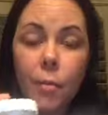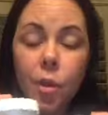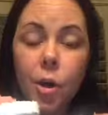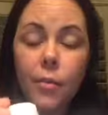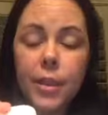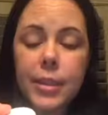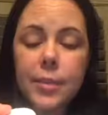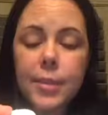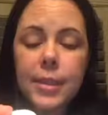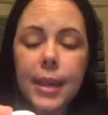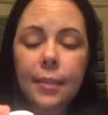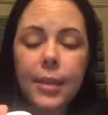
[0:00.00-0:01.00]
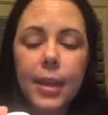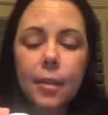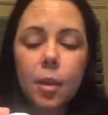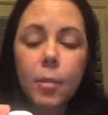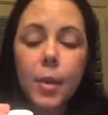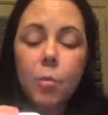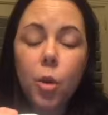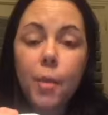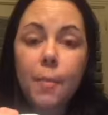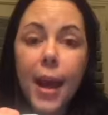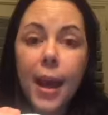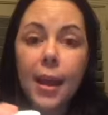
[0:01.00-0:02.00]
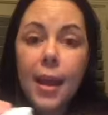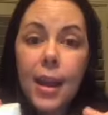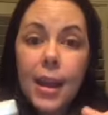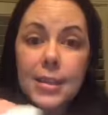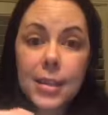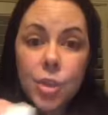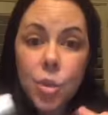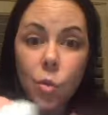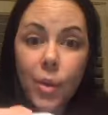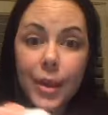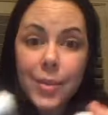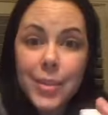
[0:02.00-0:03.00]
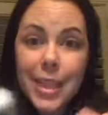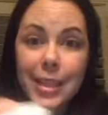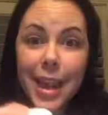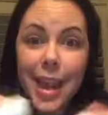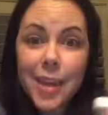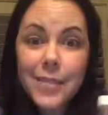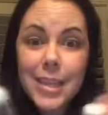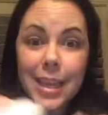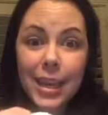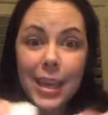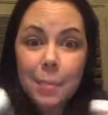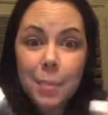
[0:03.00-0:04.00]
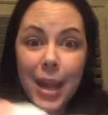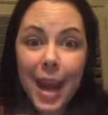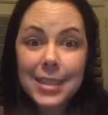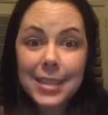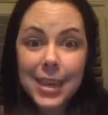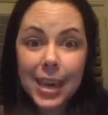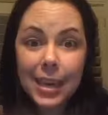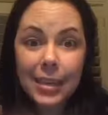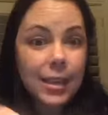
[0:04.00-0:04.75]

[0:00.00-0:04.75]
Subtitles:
we'll go over this with safety a little bit more, but essential oils love to eat plastic.